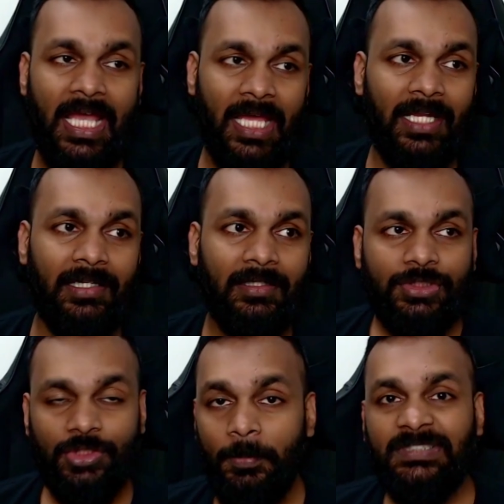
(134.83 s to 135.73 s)
And
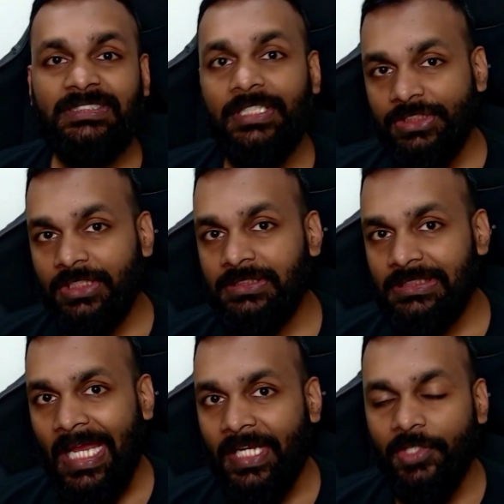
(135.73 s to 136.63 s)
superstitions
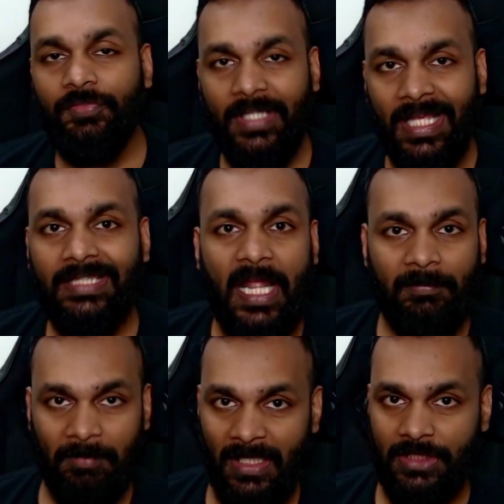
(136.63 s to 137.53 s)
kind of take
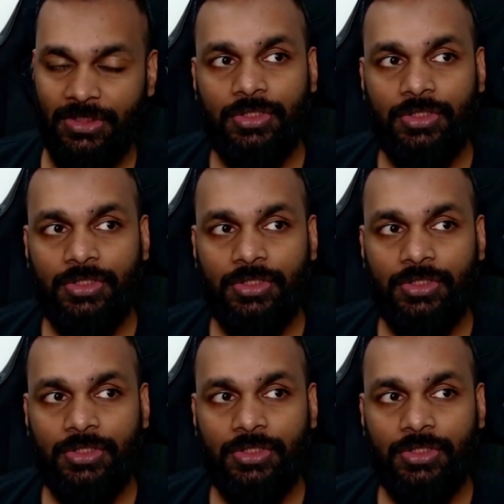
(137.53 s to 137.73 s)
that place.